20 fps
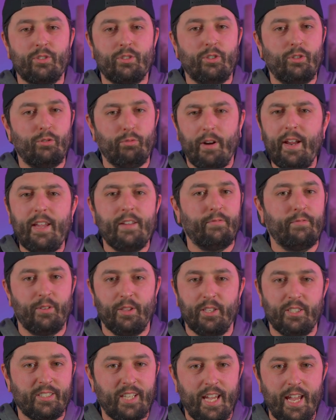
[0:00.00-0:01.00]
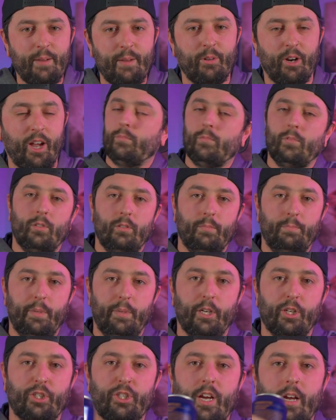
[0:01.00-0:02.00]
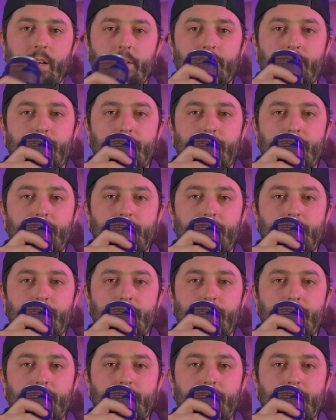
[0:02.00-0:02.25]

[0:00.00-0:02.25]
great for this camera. Beer shot.